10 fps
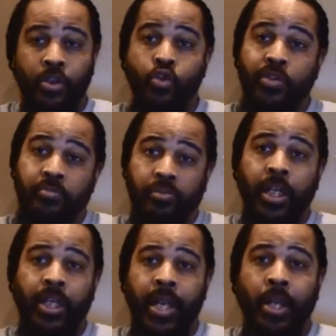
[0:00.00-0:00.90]
who was
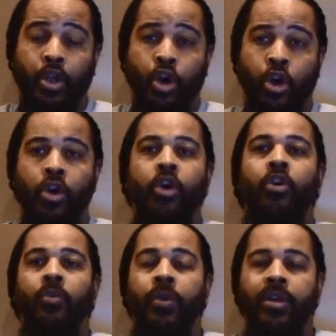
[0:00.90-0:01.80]
bringing that law
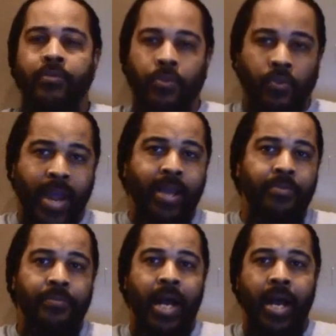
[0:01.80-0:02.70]
would have
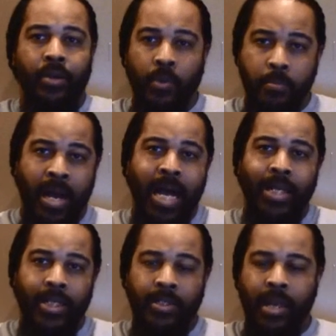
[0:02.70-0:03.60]
ratified or bonded,